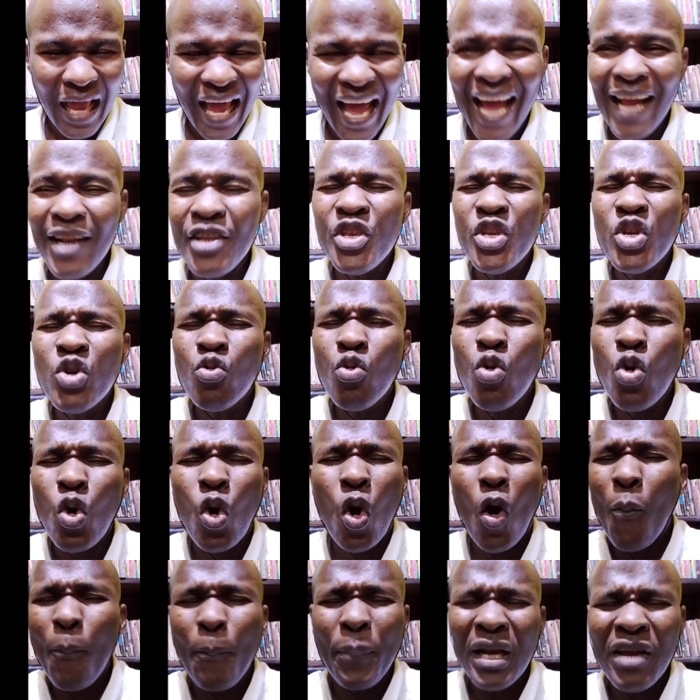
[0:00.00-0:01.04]
And you will
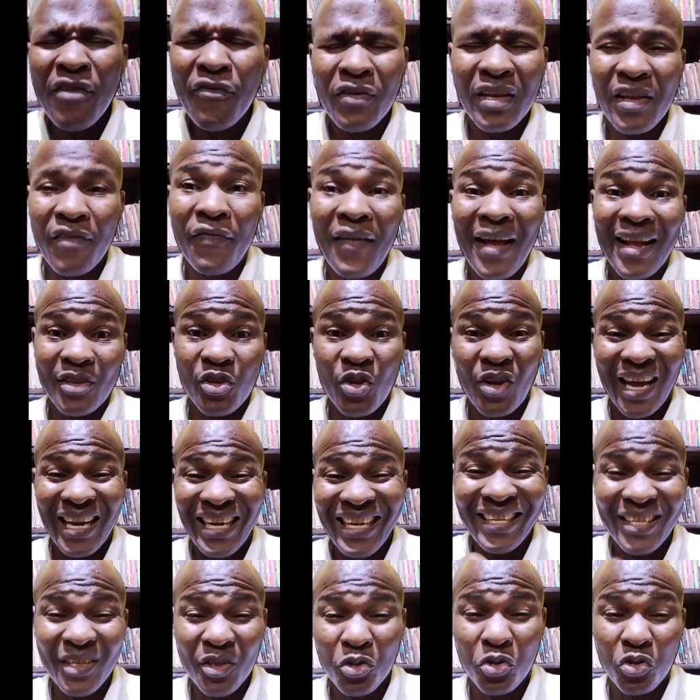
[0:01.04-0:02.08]
complain. In fact, you can
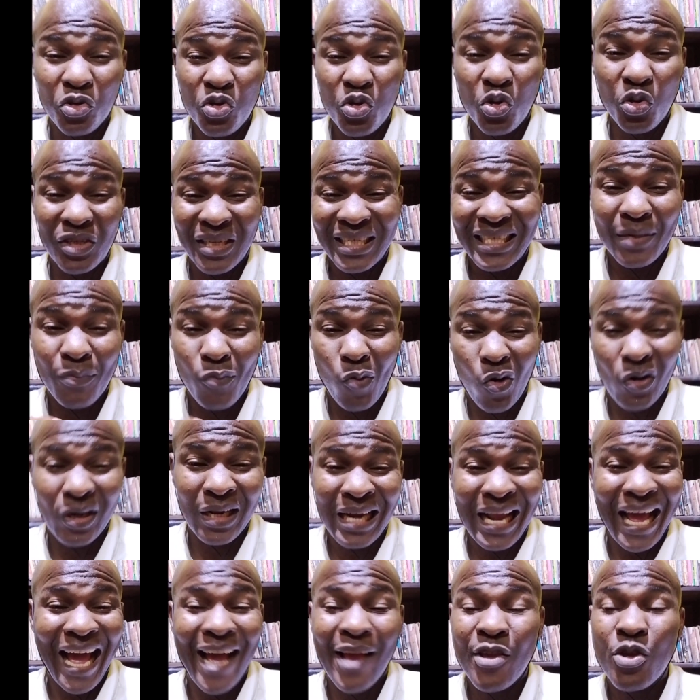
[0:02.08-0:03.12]
listen to news in the
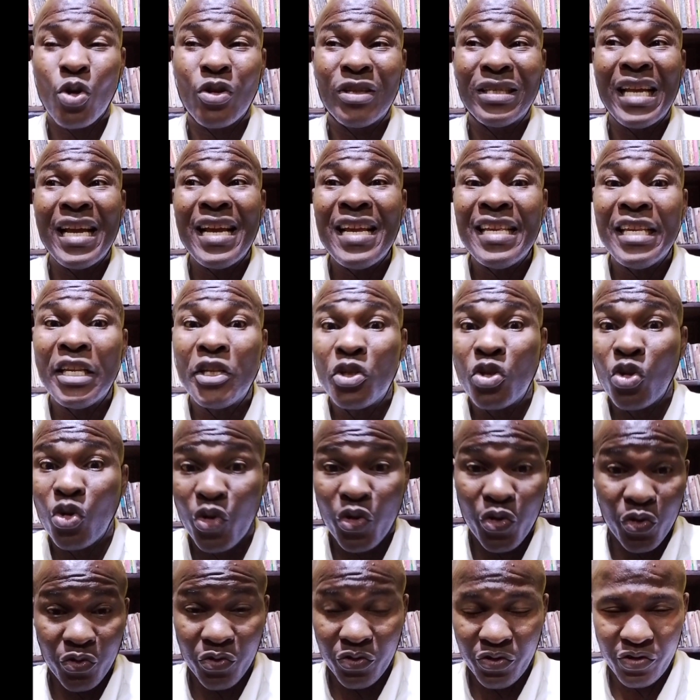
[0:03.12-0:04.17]
morning and your day is
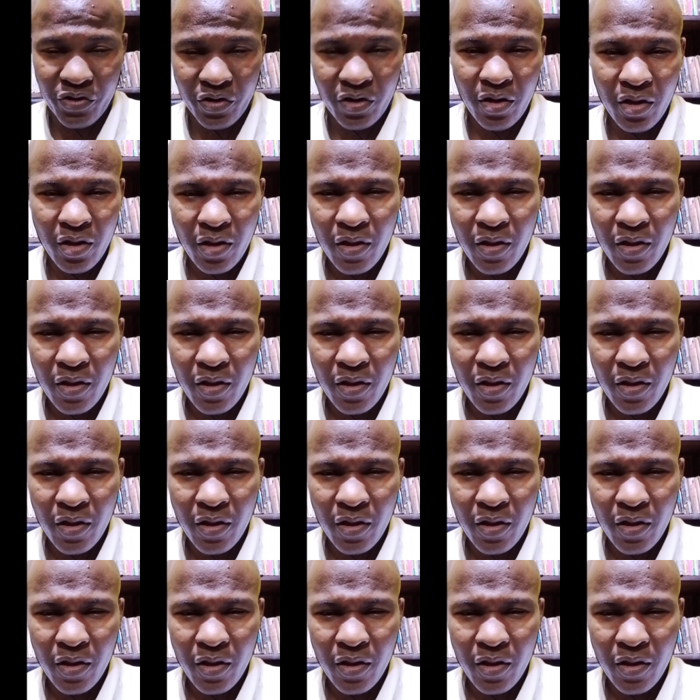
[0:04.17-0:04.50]
ruined.